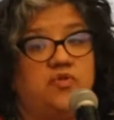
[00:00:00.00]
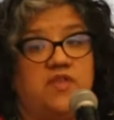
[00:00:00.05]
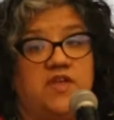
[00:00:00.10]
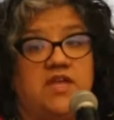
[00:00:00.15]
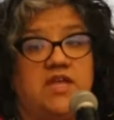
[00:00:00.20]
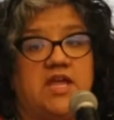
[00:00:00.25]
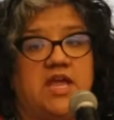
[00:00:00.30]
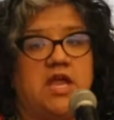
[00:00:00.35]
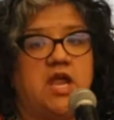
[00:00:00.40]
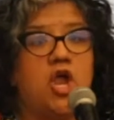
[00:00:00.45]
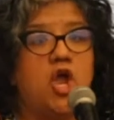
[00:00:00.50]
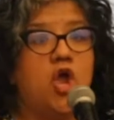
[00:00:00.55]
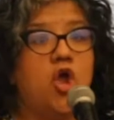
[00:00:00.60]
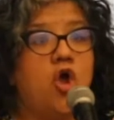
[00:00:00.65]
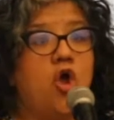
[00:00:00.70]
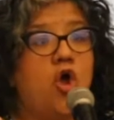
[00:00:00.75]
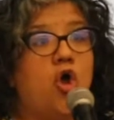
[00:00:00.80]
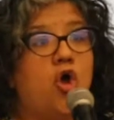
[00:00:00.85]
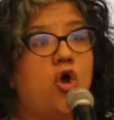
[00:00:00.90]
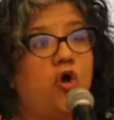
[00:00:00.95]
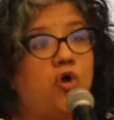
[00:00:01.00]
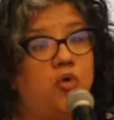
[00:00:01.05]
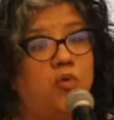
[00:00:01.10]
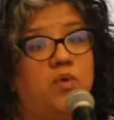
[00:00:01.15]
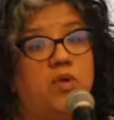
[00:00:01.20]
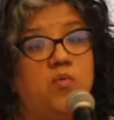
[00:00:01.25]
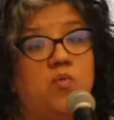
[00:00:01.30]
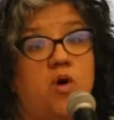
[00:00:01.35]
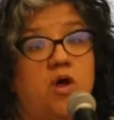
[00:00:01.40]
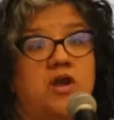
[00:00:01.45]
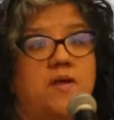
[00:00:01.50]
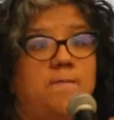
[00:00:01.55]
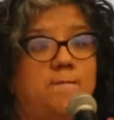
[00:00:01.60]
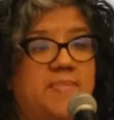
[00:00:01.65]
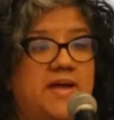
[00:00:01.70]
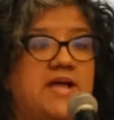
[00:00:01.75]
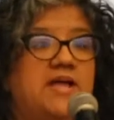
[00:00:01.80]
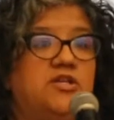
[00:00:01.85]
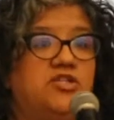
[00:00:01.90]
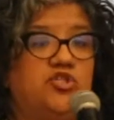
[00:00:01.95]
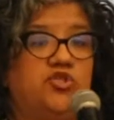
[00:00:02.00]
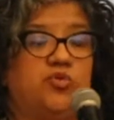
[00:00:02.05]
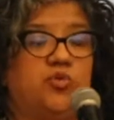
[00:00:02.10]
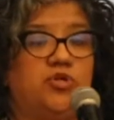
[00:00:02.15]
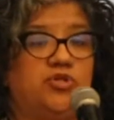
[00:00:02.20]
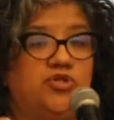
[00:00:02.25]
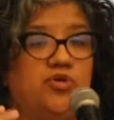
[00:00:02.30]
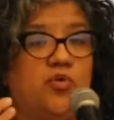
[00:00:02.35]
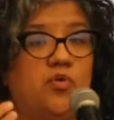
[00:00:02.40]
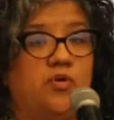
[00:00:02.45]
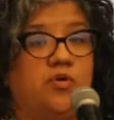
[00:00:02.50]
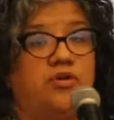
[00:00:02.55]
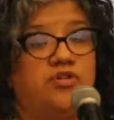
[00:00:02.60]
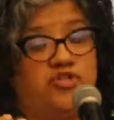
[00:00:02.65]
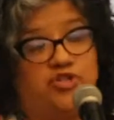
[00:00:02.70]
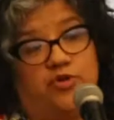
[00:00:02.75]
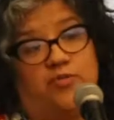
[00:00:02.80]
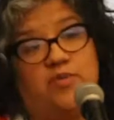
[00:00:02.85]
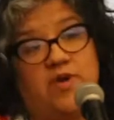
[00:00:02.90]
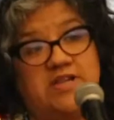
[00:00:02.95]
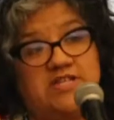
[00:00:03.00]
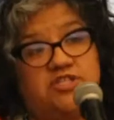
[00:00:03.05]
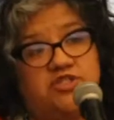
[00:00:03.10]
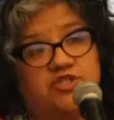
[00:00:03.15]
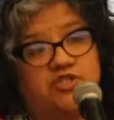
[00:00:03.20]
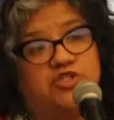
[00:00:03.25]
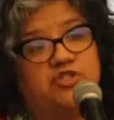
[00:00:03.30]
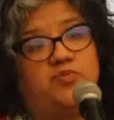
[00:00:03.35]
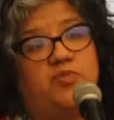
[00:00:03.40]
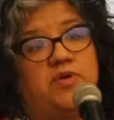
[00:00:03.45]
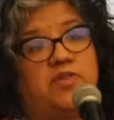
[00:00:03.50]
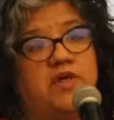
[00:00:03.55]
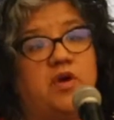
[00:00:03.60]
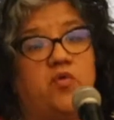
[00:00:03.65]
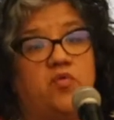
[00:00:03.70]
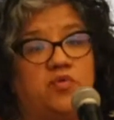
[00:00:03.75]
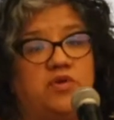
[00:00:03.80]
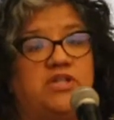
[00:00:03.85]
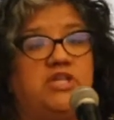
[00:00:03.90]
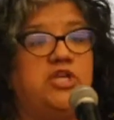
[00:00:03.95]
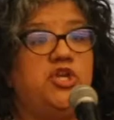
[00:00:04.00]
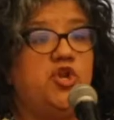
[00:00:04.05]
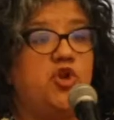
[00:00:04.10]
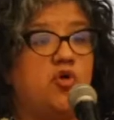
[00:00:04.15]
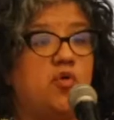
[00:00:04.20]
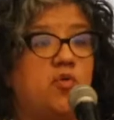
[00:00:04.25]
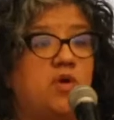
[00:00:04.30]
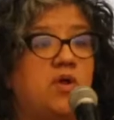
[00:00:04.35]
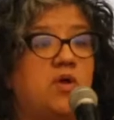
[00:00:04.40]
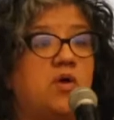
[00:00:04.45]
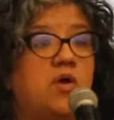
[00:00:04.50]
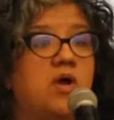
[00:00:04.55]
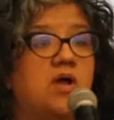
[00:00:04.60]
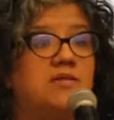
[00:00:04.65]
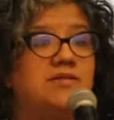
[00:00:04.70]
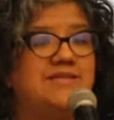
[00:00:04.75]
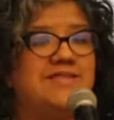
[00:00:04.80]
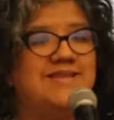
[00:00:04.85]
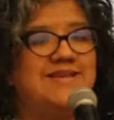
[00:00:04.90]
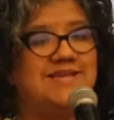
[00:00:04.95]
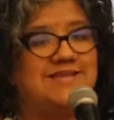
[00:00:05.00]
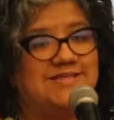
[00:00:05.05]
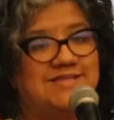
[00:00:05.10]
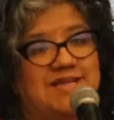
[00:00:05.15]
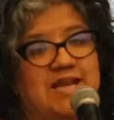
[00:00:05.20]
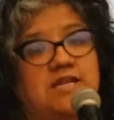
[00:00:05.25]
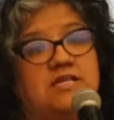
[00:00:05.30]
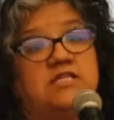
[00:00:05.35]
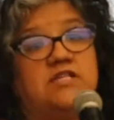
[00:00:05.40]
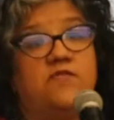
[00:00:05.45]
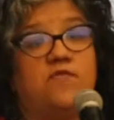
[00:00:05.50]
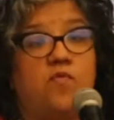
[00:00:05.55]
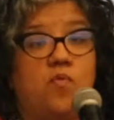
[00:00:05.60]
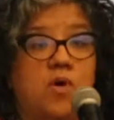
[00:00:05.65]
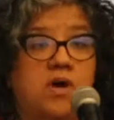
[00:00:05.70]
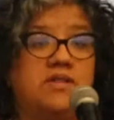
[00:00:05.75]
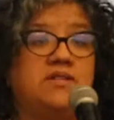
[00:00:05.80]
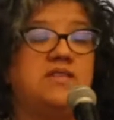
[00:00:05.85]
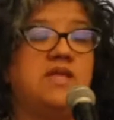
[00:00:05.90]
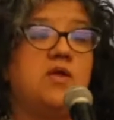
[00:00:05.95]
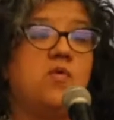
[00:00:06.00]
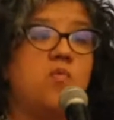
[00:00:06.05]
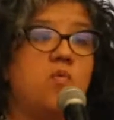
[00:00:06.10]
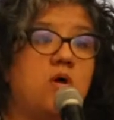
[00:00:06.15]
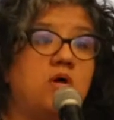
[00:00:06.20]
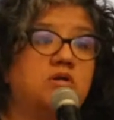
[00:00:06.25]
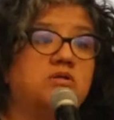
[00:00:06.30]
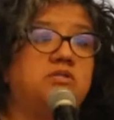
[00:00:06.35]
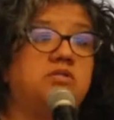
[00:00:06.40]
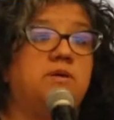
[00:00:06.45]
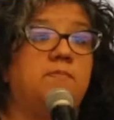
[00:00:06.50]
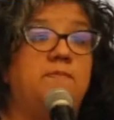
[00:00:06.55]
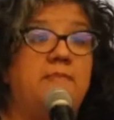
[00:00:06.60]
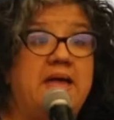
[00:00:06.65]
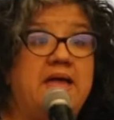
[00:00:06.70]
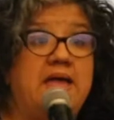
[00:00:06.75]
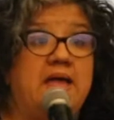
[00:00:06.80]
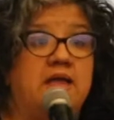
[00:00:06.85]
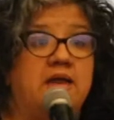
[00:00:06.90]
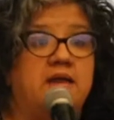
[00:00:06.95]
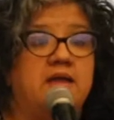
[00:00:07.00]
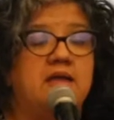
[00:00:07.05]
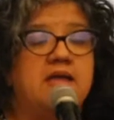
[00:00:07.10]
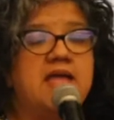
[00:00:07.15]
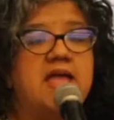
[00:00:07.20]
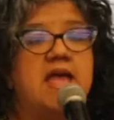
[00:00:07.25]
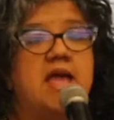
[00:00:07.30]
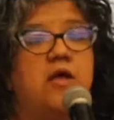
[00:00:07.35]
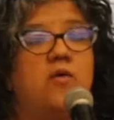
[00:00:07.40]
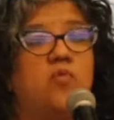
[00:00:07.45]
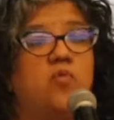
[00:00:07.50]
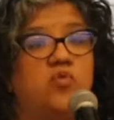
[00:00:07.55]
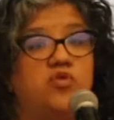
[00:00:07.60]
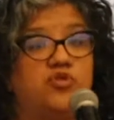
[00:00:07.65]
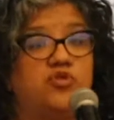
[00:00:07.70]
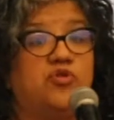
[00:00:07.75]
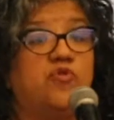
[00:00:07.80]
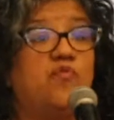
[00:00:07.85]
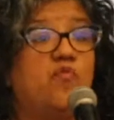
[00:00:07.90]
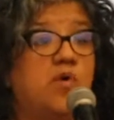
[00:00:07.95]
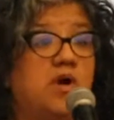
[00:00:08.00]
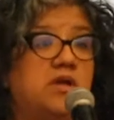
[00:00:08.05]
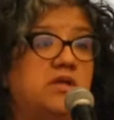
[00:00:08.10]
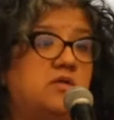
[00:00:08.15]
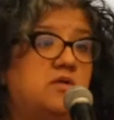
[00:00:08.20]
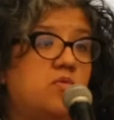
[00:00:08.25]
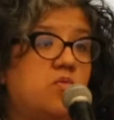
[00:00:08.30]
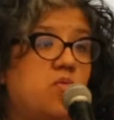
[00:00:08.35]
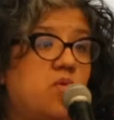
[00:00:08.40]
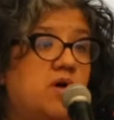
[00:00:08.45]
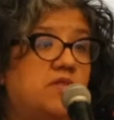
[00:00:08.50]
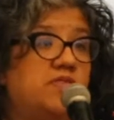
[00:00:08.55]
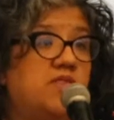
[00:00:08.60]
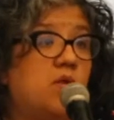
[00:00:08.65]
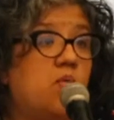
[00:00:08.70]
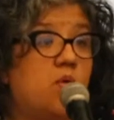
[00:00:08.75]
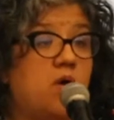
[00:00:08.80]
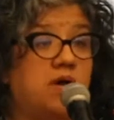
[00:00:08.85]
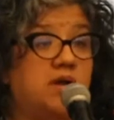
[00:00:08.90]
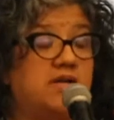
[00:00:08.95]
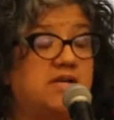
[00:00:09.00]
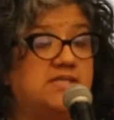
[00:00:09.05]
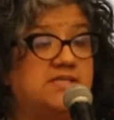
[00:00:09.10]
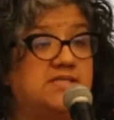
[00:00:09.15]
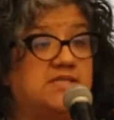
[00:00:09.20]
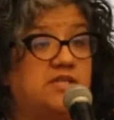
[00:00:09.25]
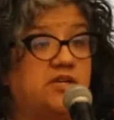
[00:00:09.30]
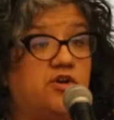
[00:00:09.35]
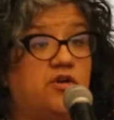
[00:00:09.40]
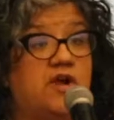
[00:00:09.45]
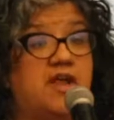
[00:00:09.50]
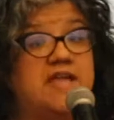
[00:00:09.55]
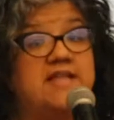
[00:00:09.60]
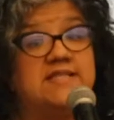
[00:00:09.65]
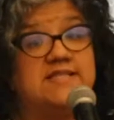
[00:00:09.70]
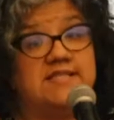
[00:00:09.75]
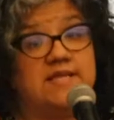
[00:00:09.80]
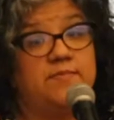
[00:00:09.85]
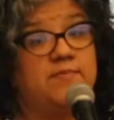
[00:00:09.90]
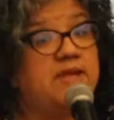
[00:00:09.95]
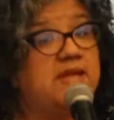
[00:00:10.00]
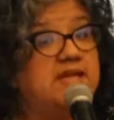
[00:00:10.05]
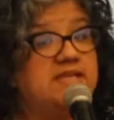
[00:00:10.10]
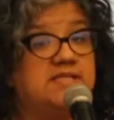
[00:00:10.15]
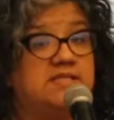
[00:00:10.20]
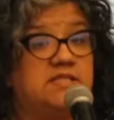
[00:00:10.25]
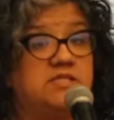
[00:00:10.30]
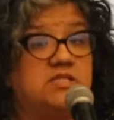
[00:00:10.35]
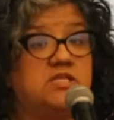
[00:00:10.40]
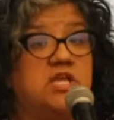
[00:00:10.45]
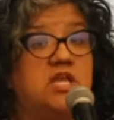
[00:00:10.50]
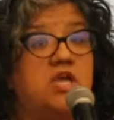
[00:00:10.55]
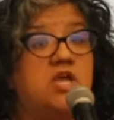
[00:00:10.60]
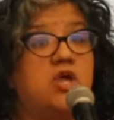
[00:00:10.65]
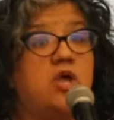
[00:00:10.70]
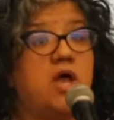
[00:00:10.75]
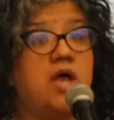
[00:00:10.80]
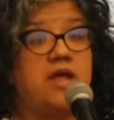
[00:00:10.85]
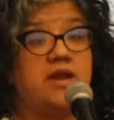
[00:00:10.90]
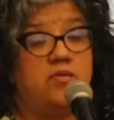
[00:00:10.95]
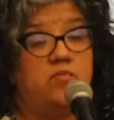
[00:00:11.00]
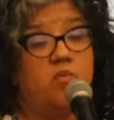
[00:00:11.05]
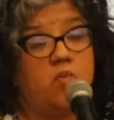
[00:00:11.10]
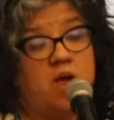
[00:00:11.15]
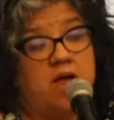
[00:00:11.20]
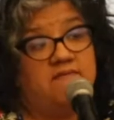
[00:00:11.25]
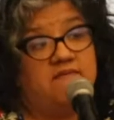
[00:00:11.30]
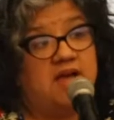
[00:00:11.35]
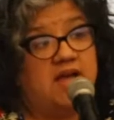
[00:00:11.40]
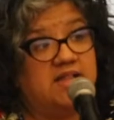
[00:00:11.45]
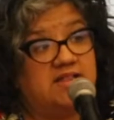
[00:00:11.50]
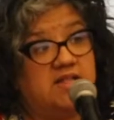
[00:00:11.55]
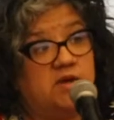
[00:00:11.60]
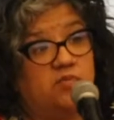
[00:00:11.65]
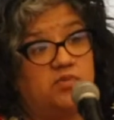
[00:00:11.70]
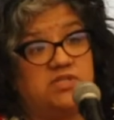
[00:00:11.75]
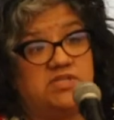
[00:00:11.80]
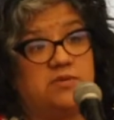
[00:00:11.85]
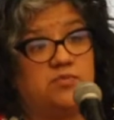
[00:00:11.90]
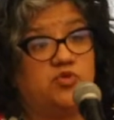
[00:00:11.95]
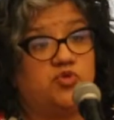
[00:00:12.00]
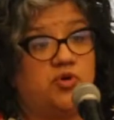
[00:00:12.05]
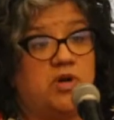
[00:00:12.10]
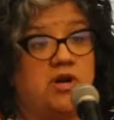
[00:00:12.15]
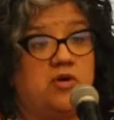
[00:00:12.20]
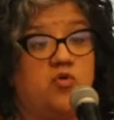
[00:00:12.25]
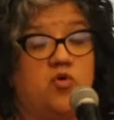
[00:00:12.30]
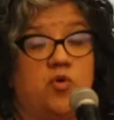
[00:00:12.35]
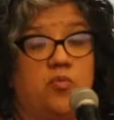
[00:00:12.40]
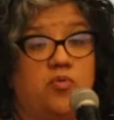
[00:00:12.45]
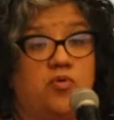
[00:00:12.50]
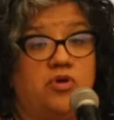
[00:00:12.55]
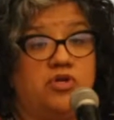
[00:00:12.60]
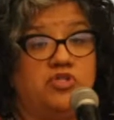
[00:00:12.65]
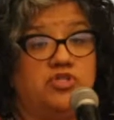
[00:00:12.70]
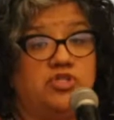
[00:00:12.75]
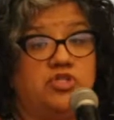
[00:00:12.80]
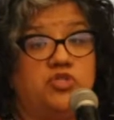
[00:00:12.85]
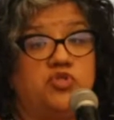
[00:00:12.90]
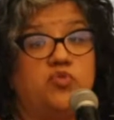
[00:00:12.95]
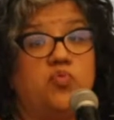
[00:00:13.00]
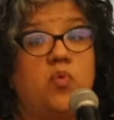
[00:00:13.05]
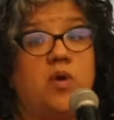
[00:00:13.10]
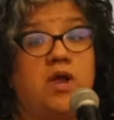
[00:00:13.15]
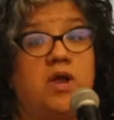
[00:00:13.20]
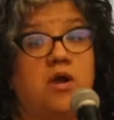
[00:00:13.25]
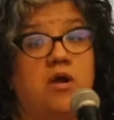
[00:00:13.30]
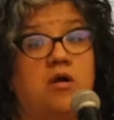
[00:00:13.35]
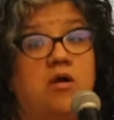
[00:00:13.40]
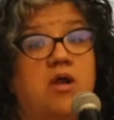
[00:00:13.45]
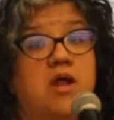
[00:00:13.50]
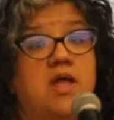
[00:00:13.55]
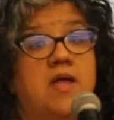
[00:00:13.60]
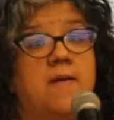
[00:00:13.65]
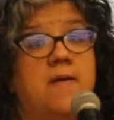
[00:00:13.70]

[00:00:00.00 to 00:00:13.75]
thinking, oh, we want to ban short-term rentals without really knowing the extent of what they want to ban and sort of what they want to consider. In some cases, and I've had that with some strata corporations where